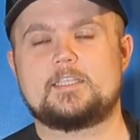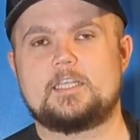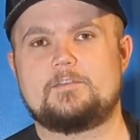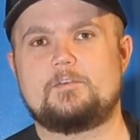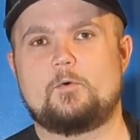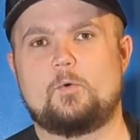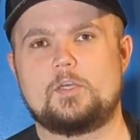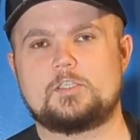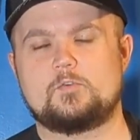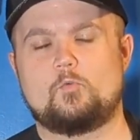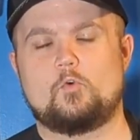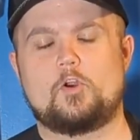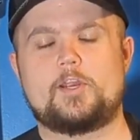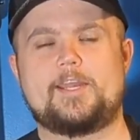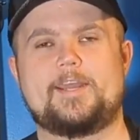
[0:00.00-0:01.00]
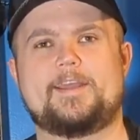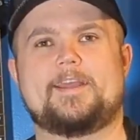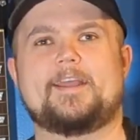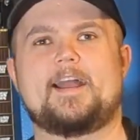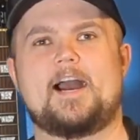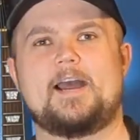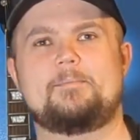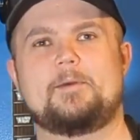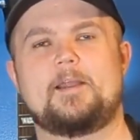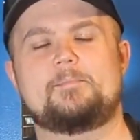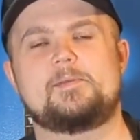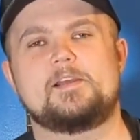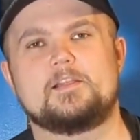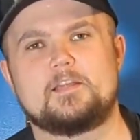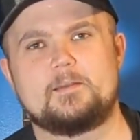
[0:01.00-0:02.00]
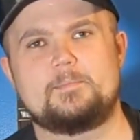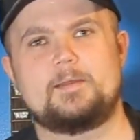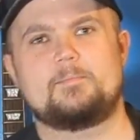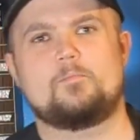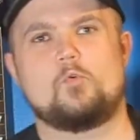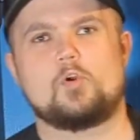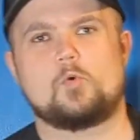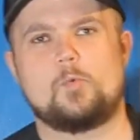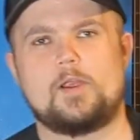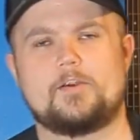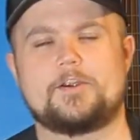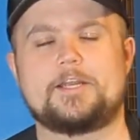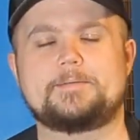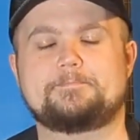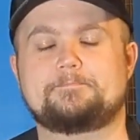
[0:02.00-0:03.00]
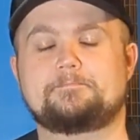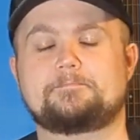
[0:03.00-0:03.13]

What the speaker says: if it wasn't working, I might be a little bit more wary.